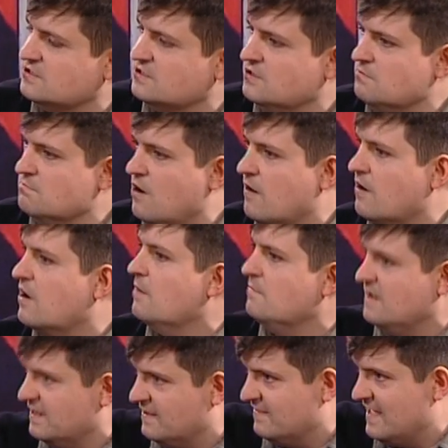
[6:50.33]
A new monarch
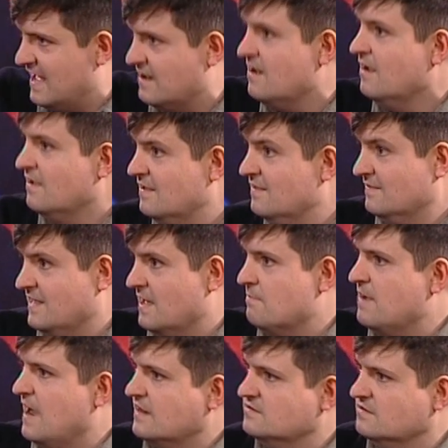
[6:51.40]
coming in, and then the
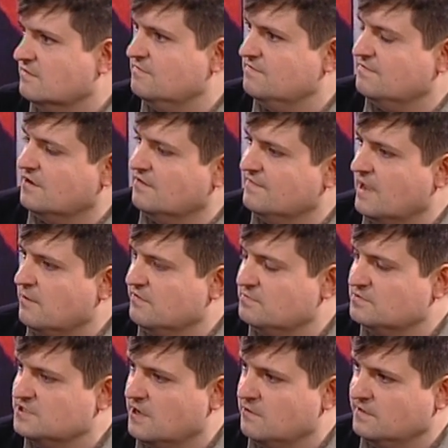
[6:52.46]
impact of that
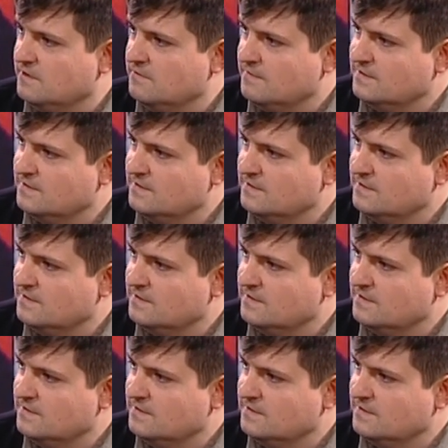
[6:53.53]
with Michelle O'Neill.